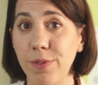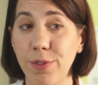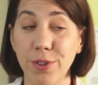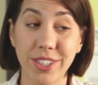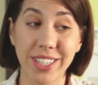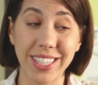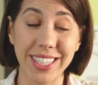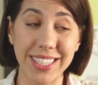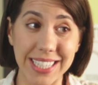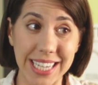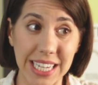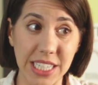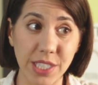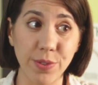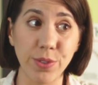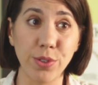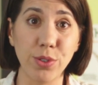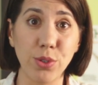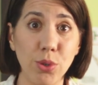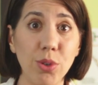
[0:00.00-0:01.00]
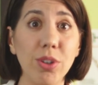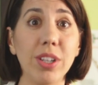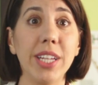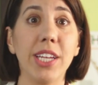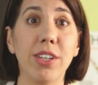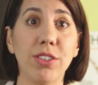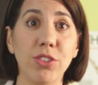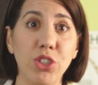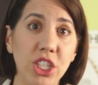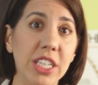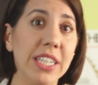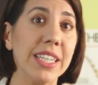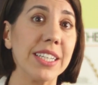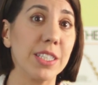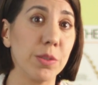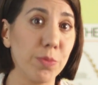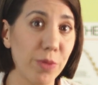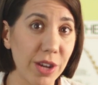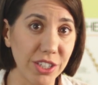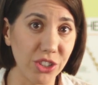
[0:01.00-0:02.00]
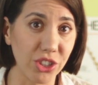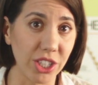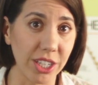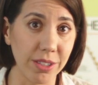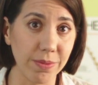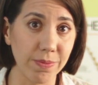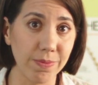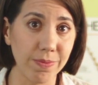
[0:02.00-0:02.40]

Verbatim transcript: for successful nuclear gene expression.